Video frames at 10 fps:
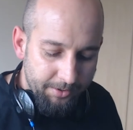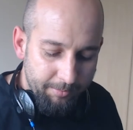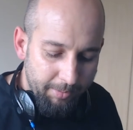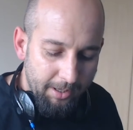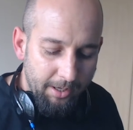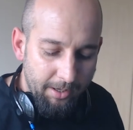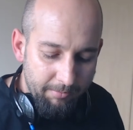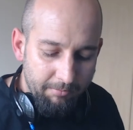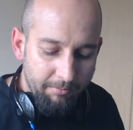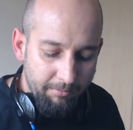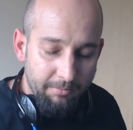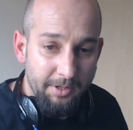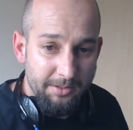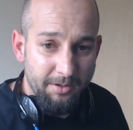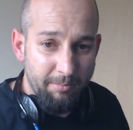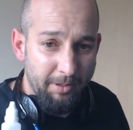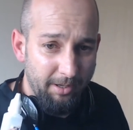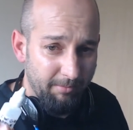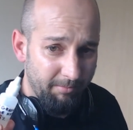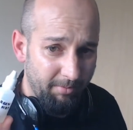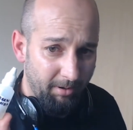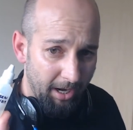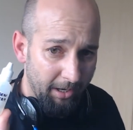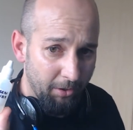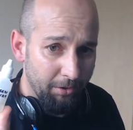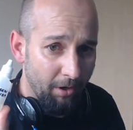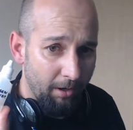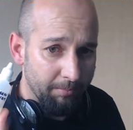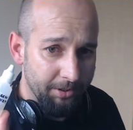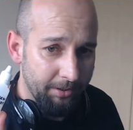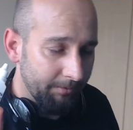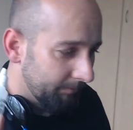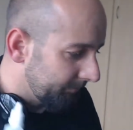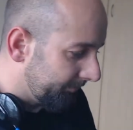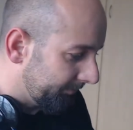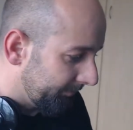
this could be a good option.